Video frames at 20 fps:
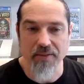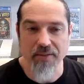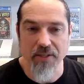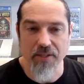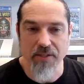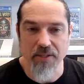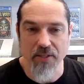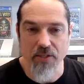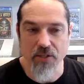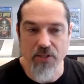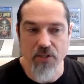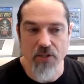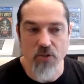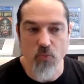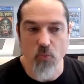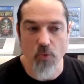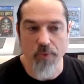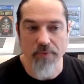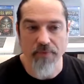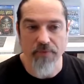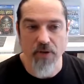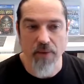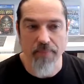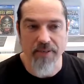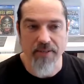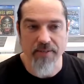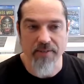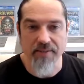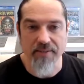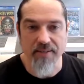Again, this is Swarm of
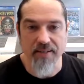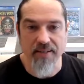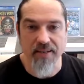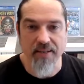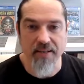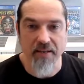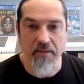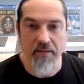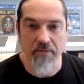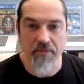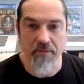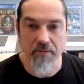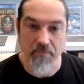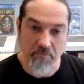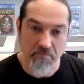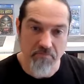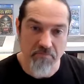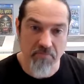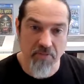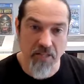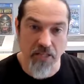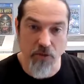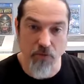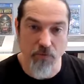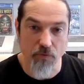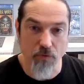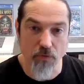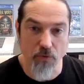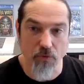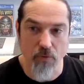Comics, and
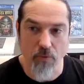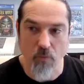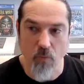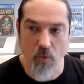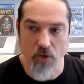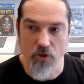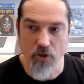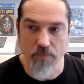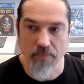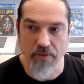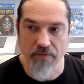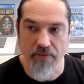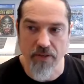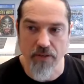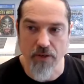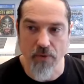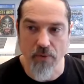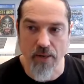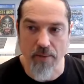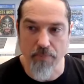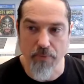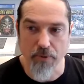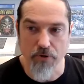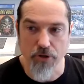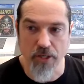thank you for watching my video.